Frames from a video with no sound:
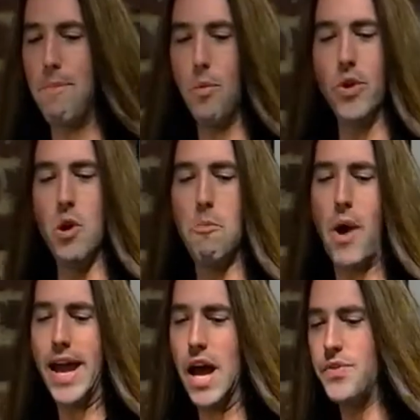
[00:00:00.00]
you break out
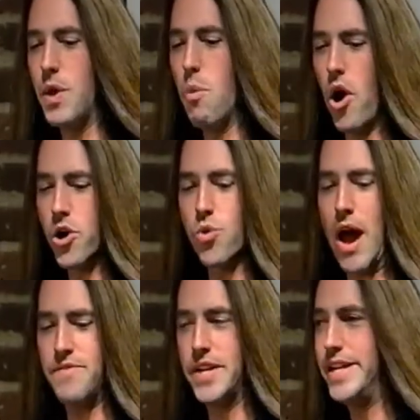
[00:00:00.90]
the well crafted
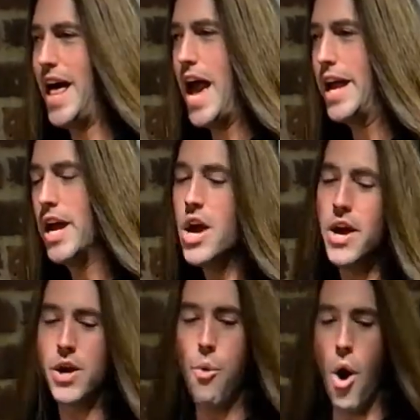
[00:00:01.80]
line,
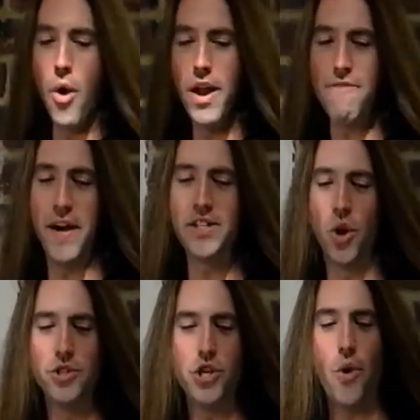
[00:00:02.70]
quote, if I told you you
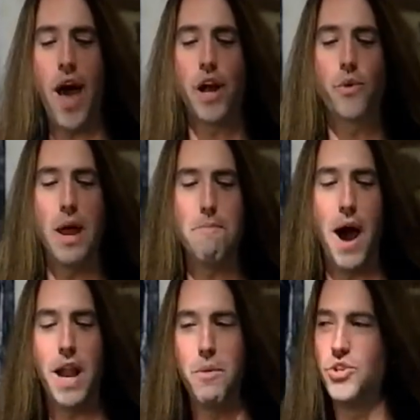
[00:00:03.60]
had a great body, would
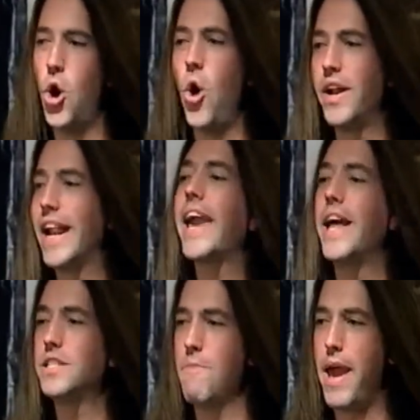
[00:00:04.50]
you hold it against
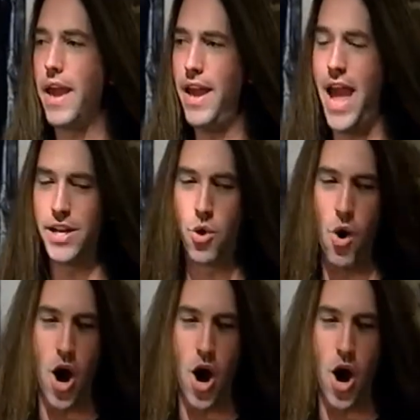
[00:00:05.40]
me, end quote.